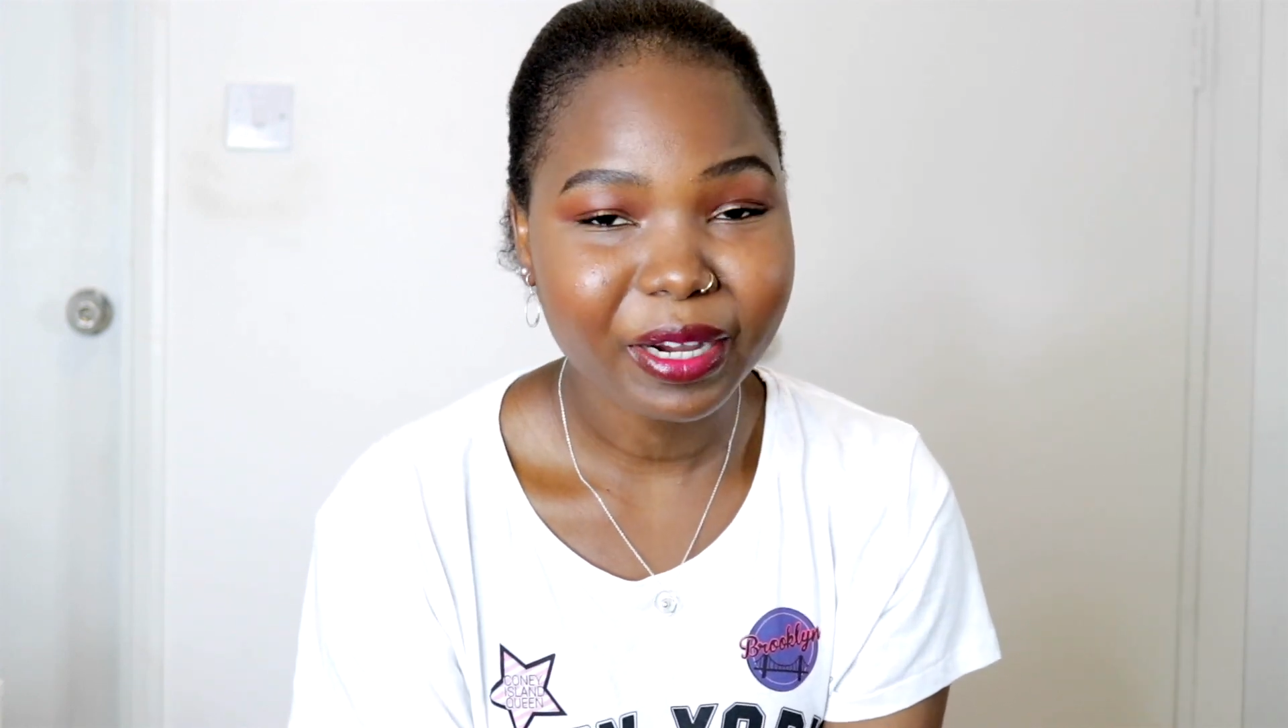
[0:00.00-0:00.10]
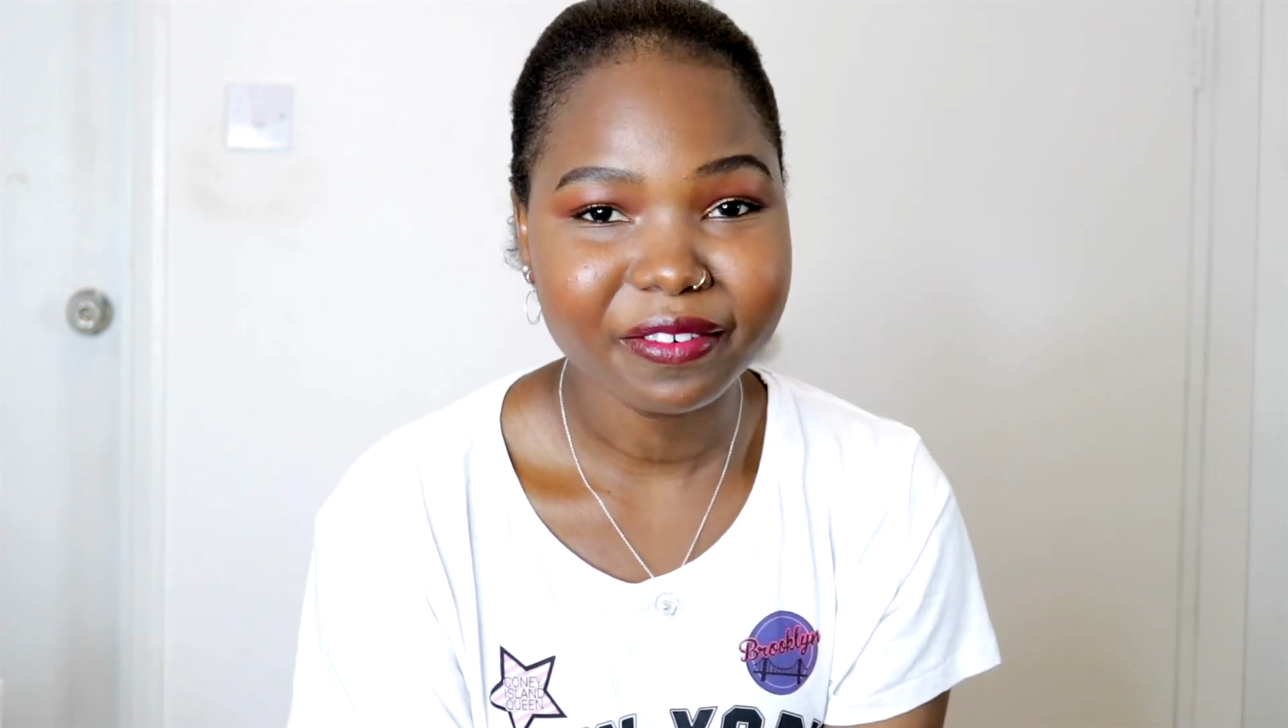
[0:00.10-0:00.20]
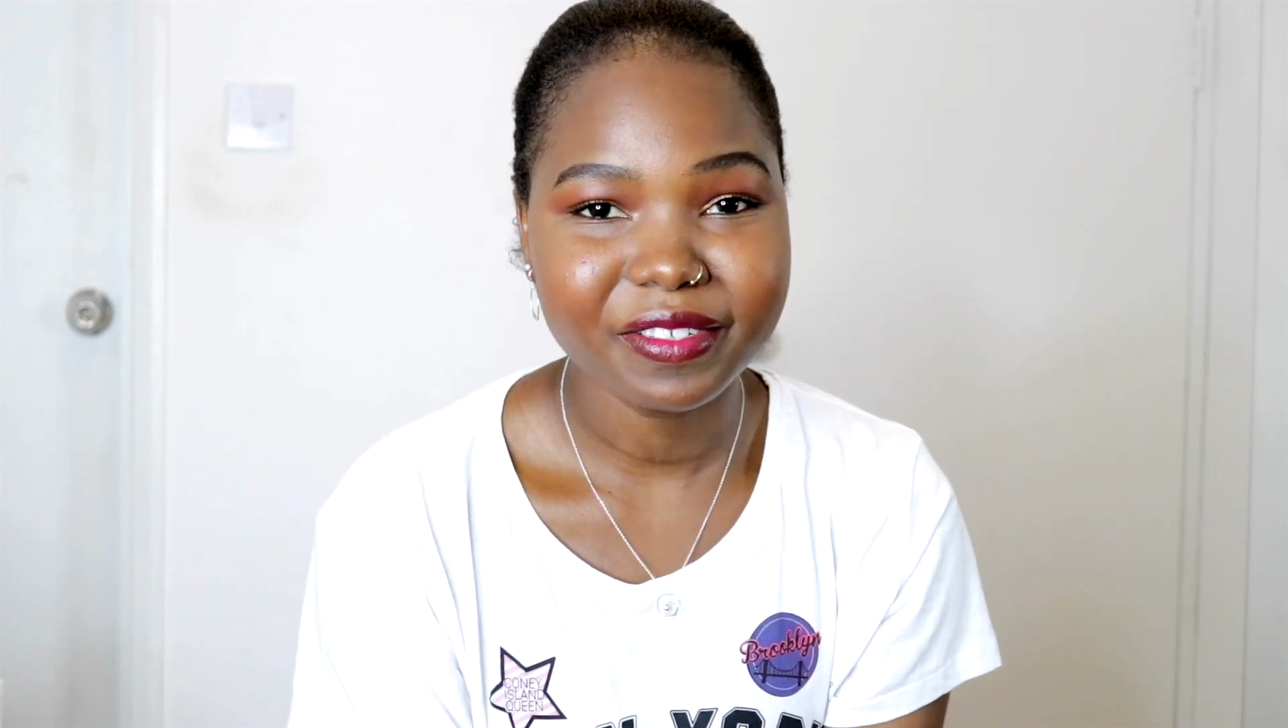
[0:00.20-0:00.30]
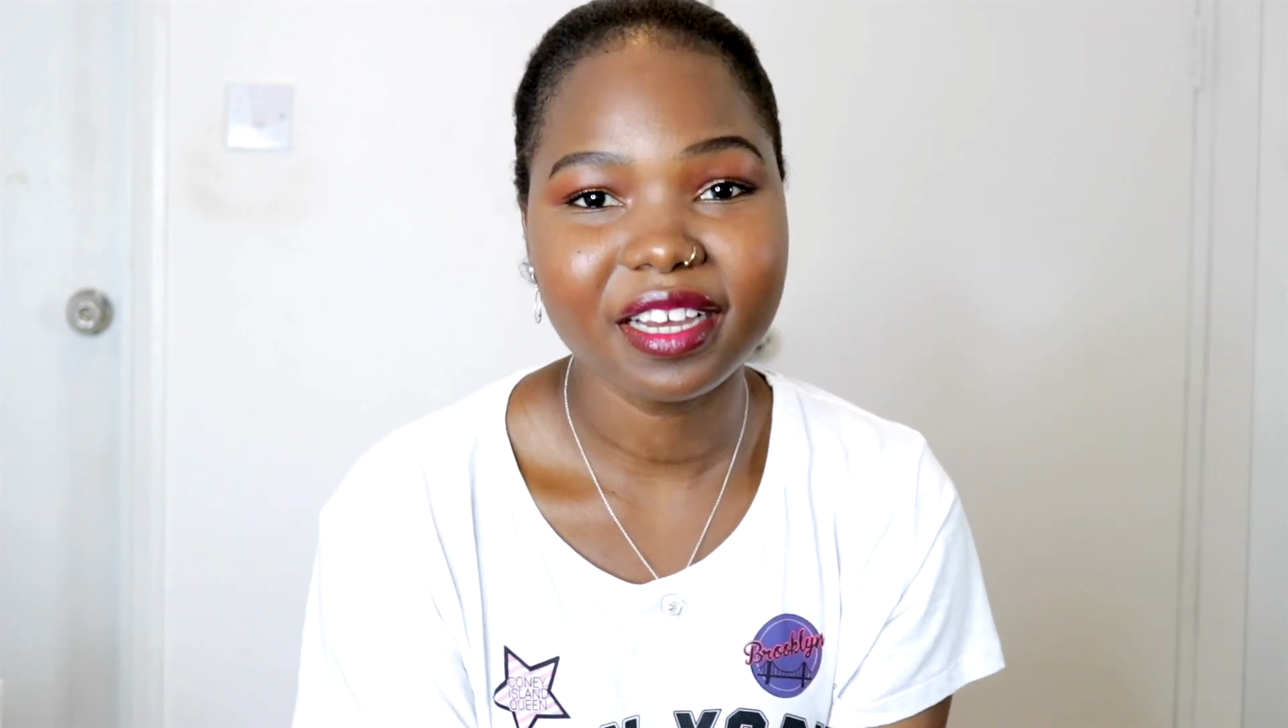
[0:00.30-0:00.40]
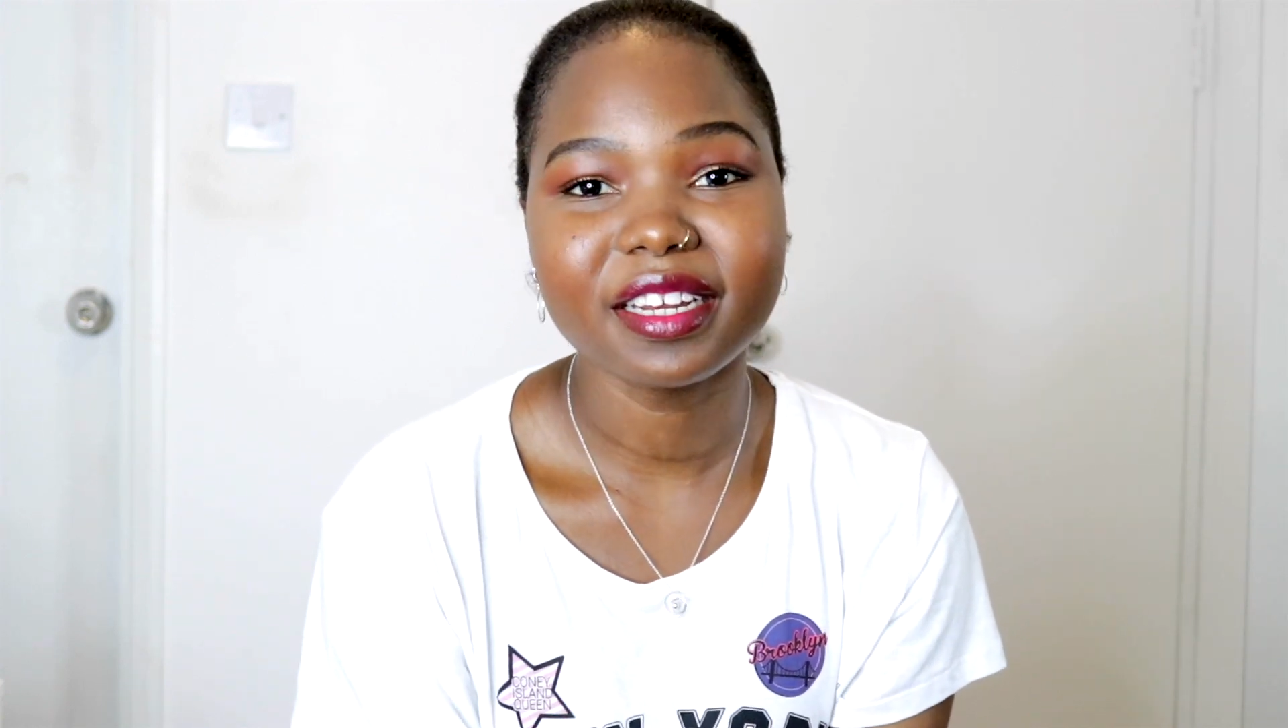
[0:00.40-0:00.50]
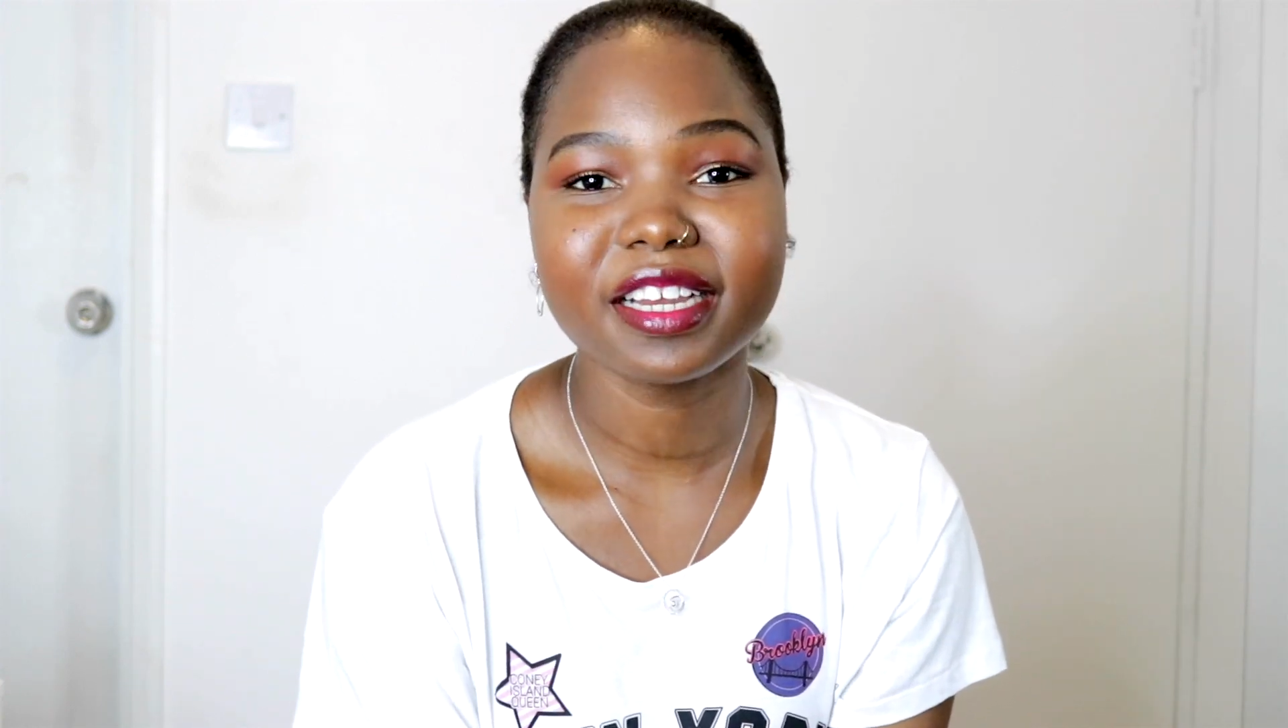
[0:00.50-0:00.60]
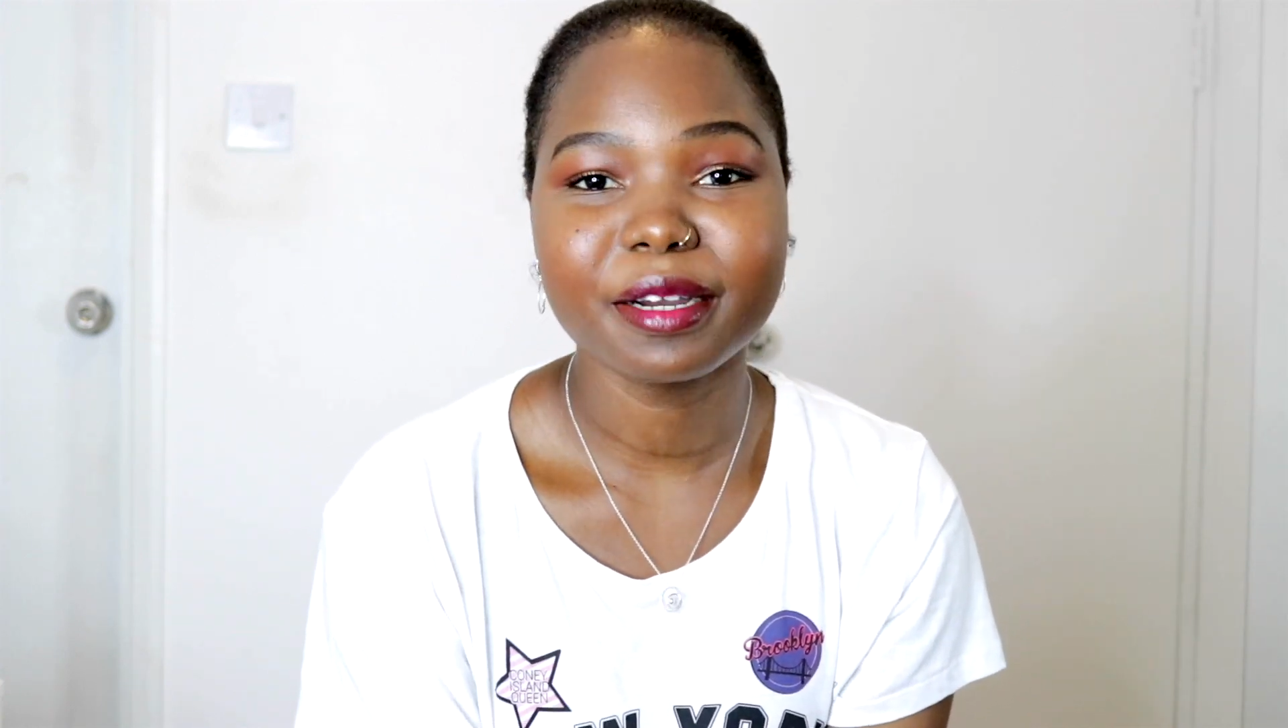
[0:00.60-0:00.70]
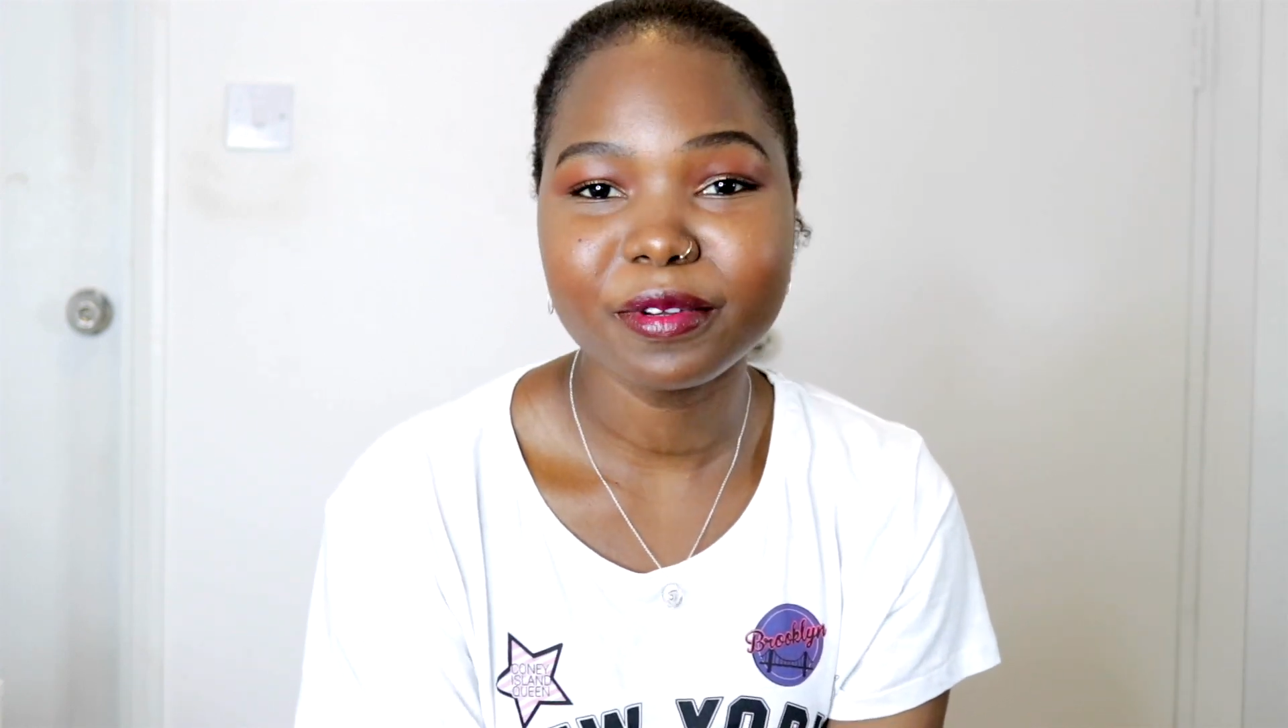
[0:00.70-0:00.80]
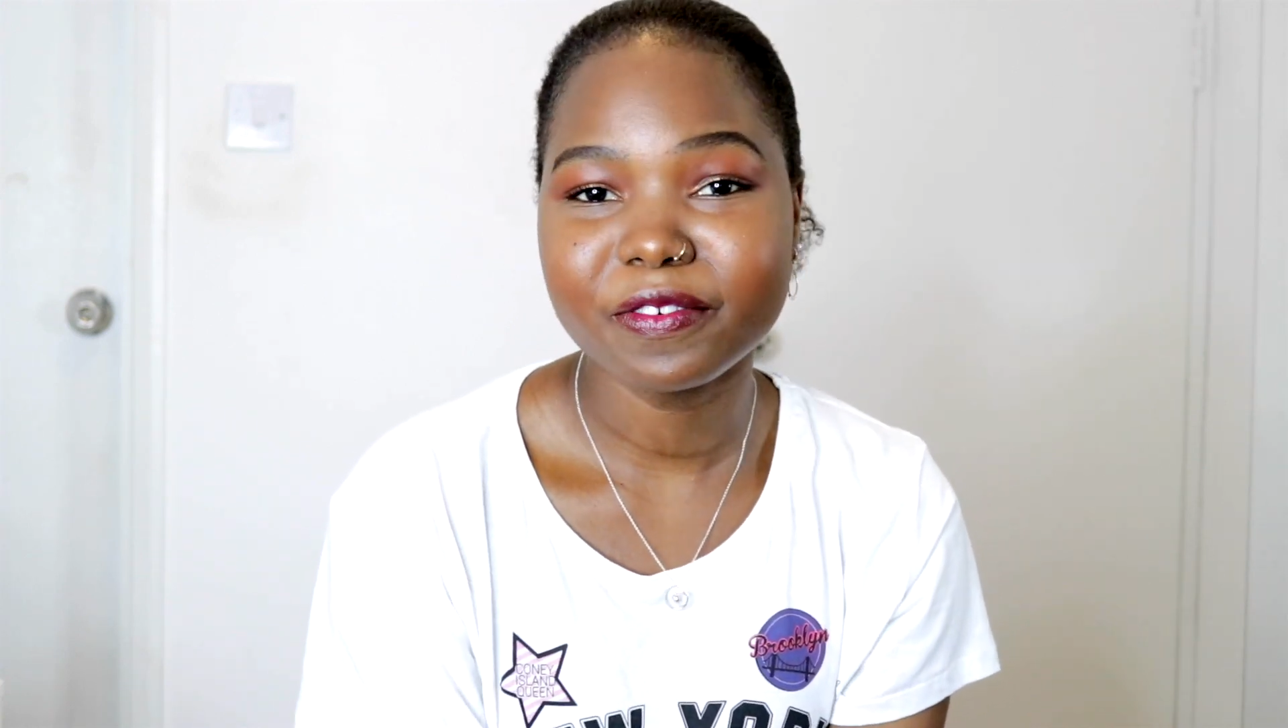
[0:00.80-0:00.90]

I've done a couple